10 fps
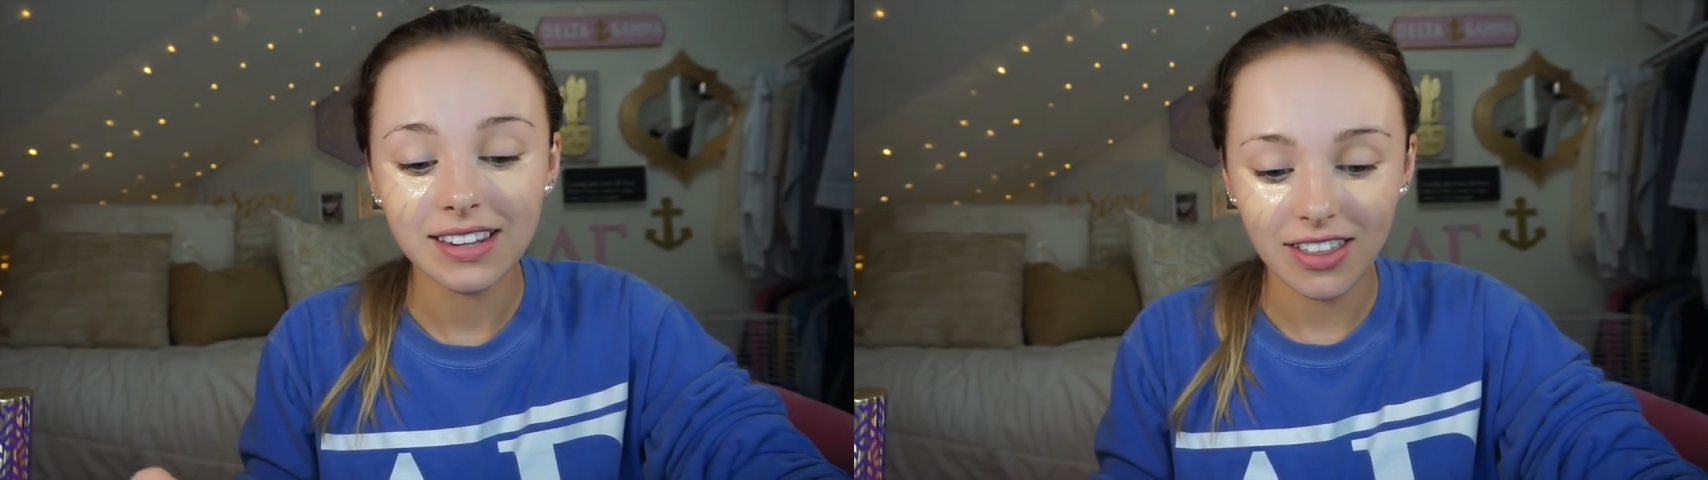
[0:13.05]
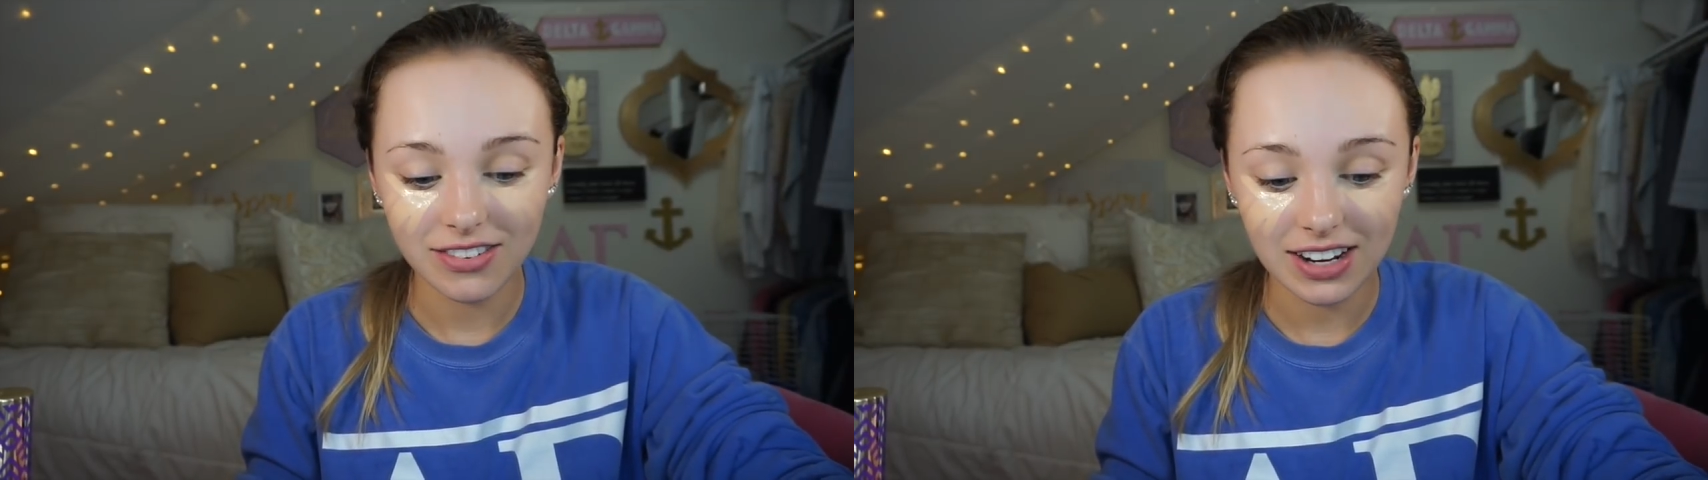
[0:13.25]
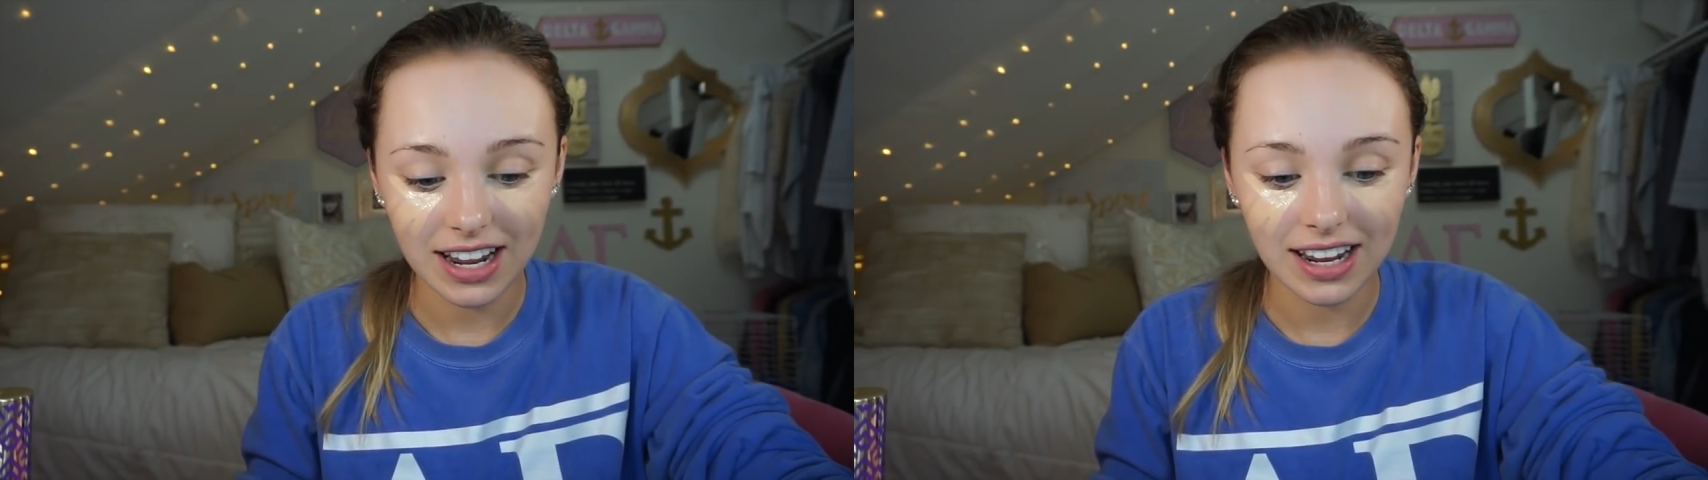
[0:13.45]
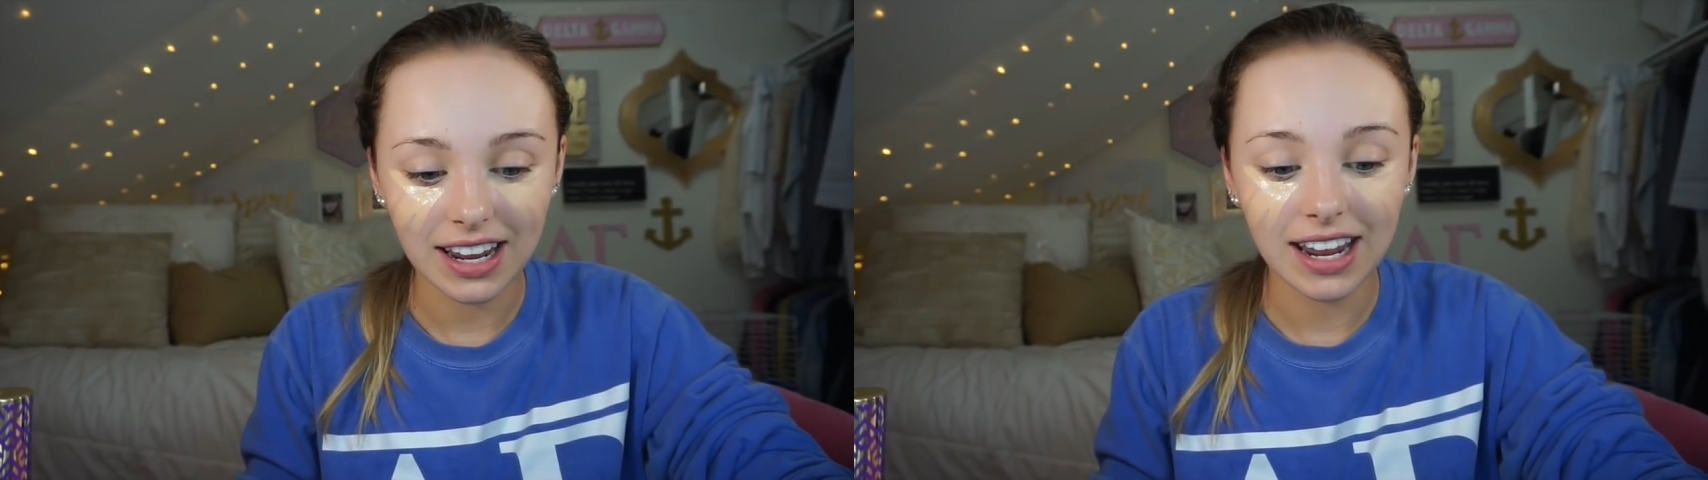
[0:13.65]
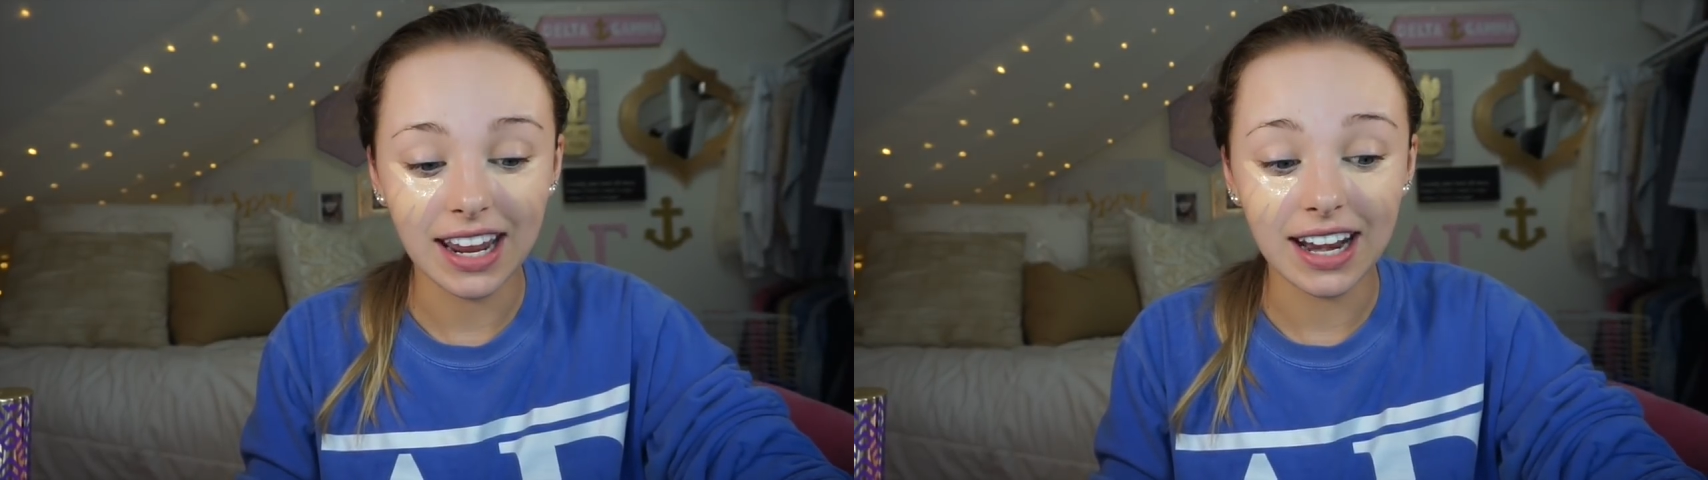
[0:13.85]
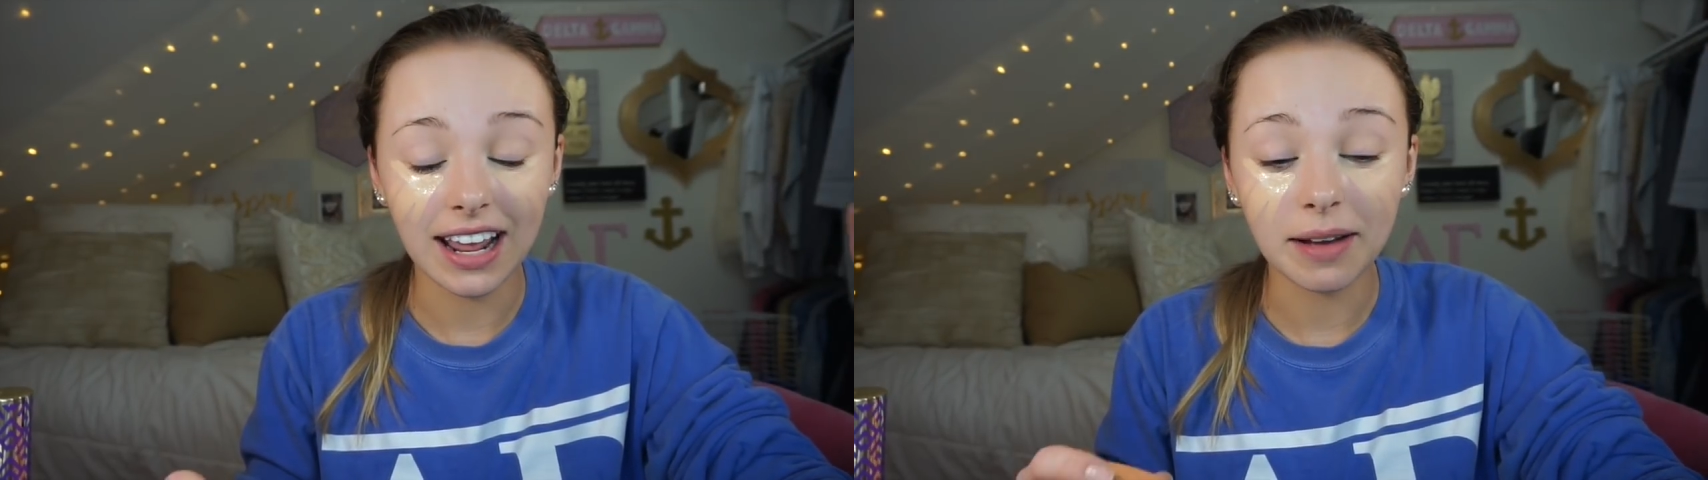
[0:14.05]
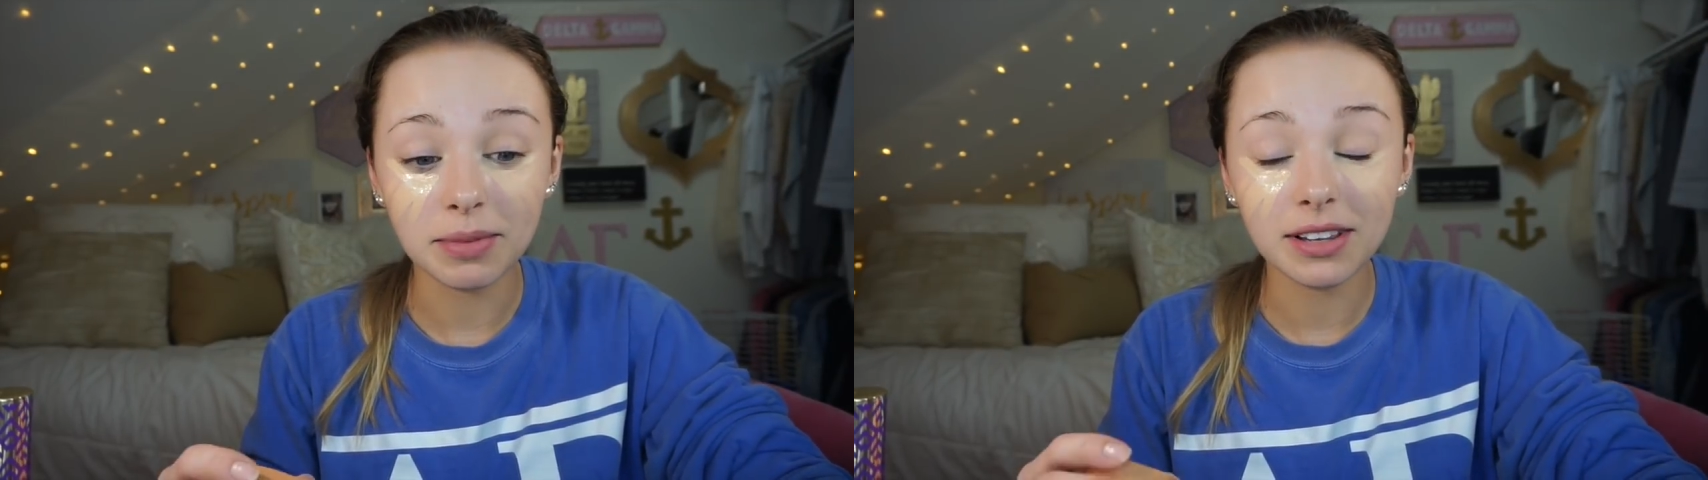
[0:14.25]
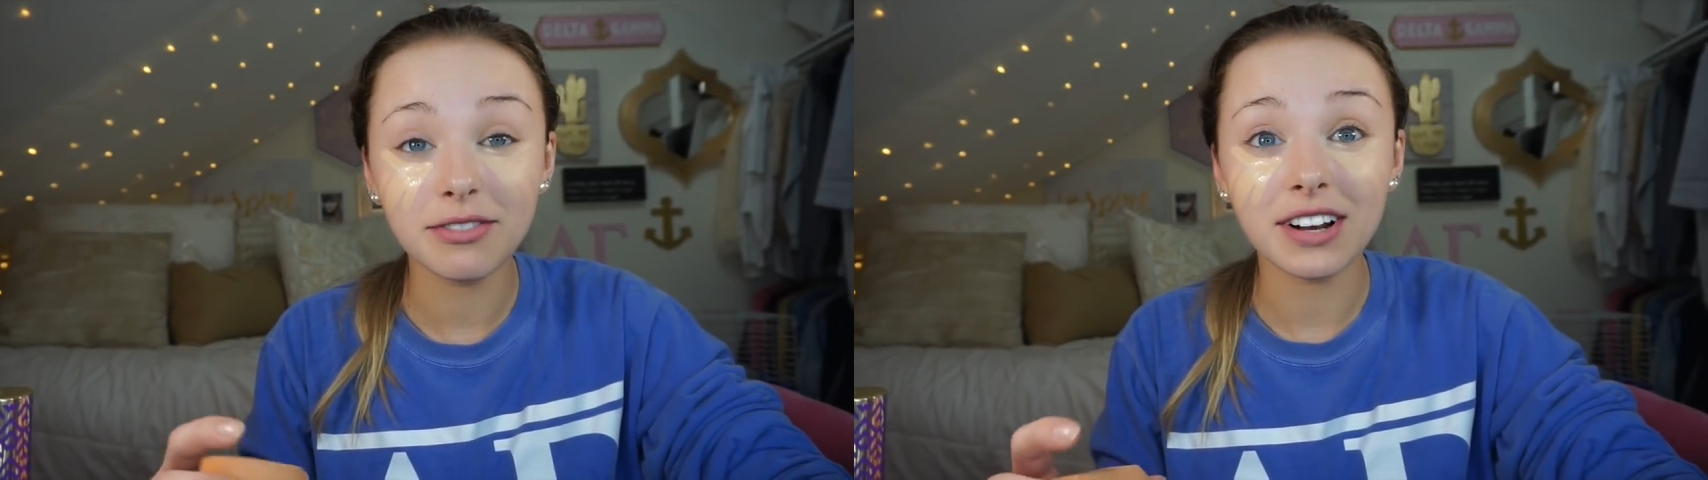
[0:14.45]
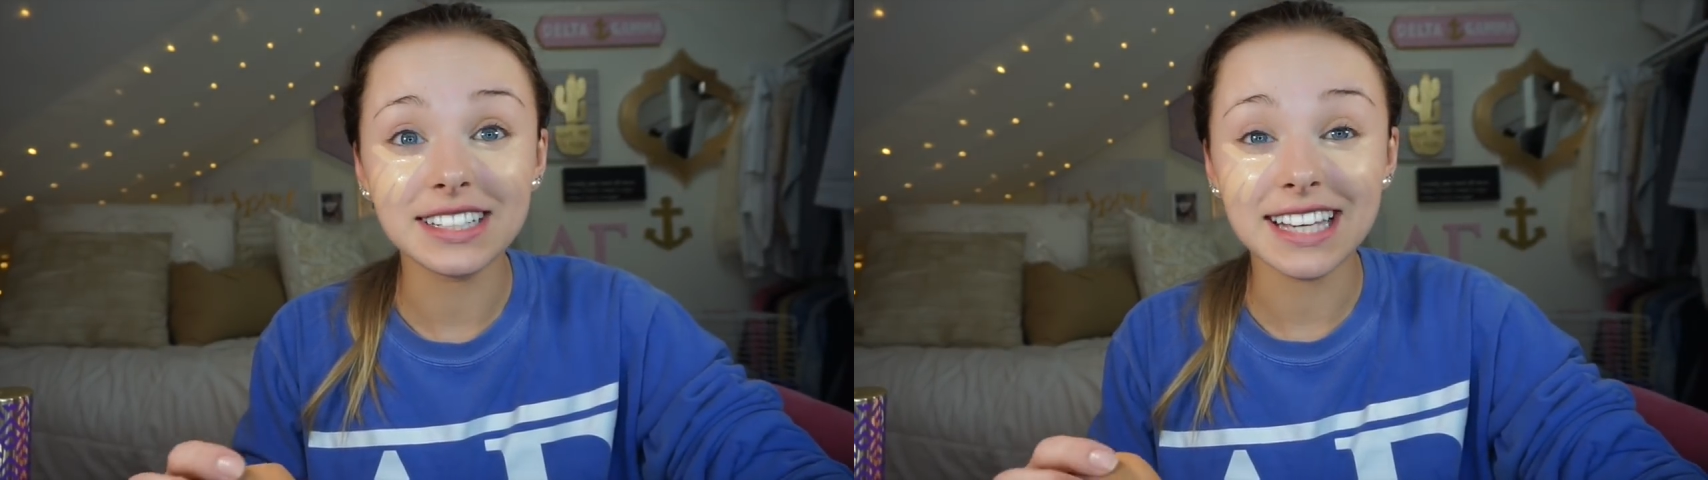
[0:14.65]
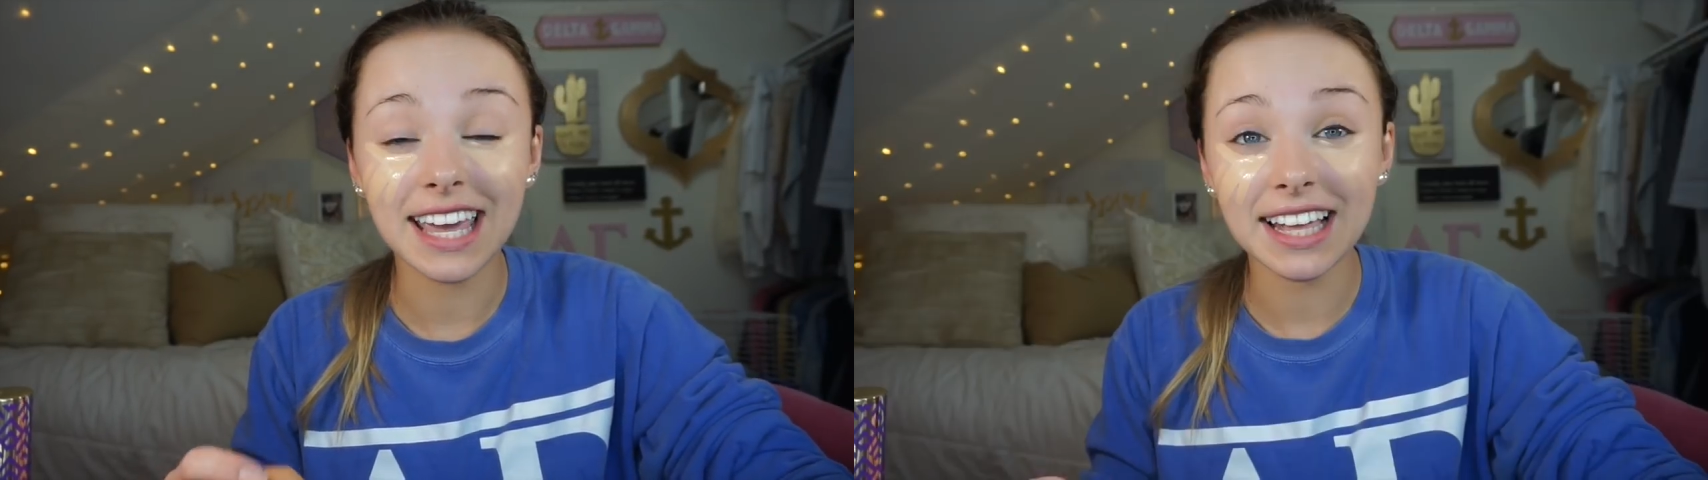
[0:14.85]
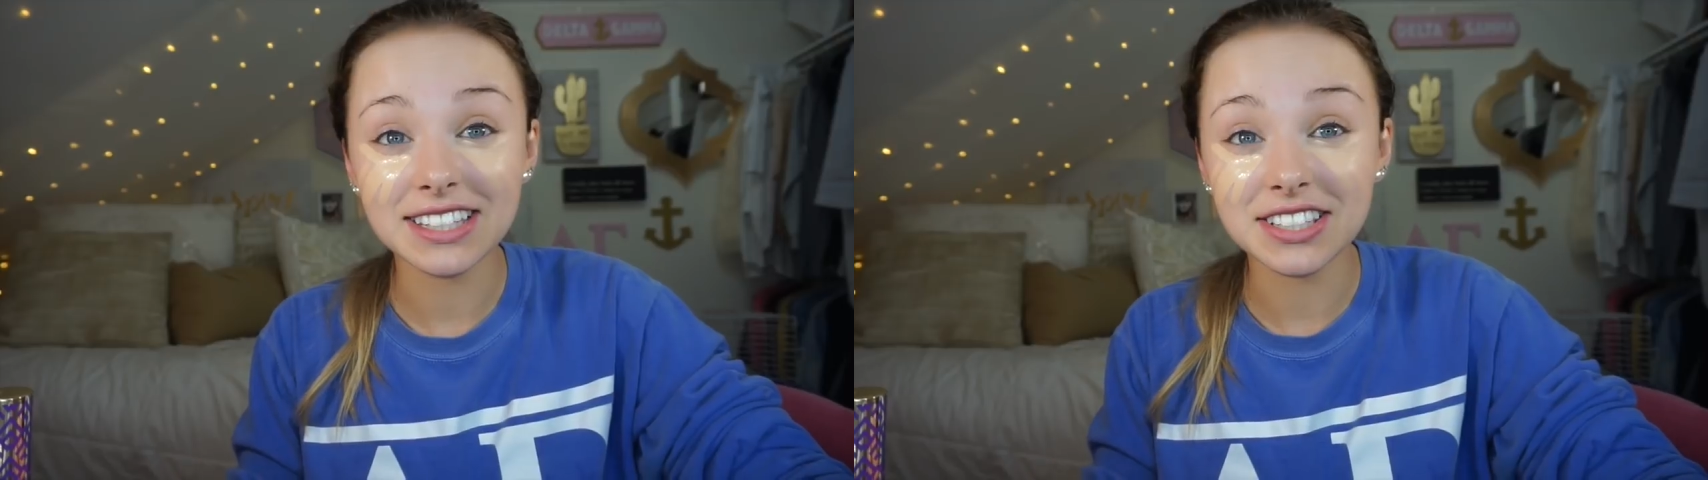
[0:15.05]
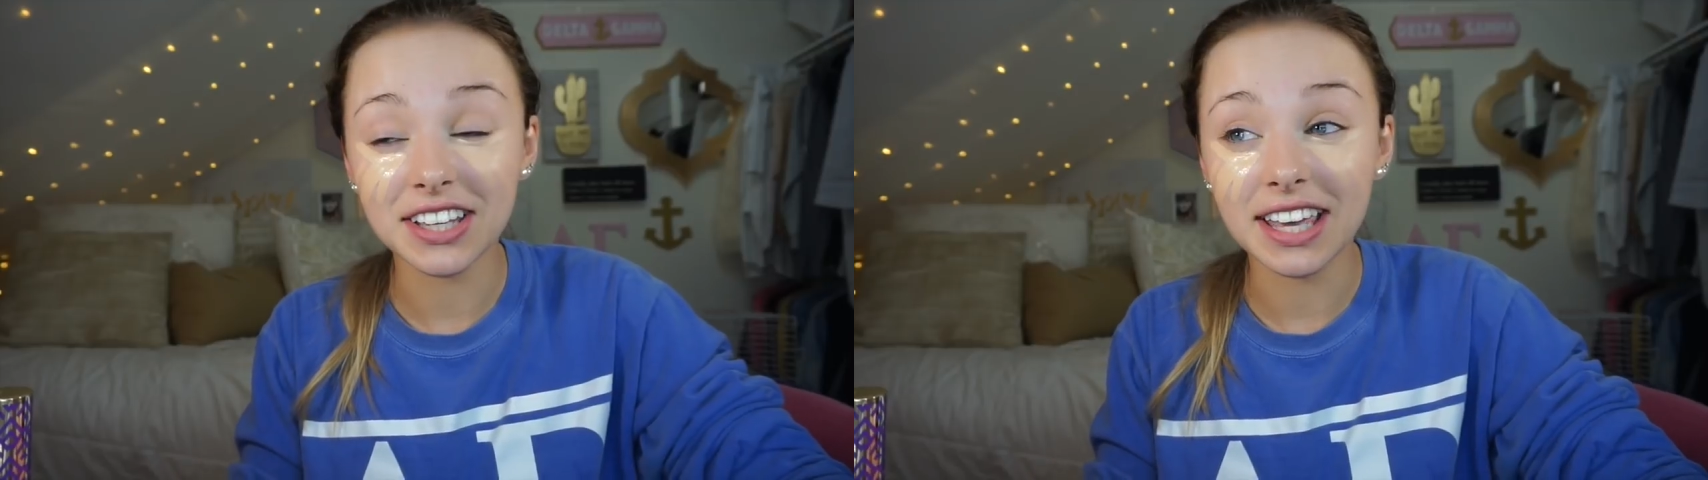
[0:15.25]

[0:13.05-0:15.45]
the other day and I completely forgot to cancel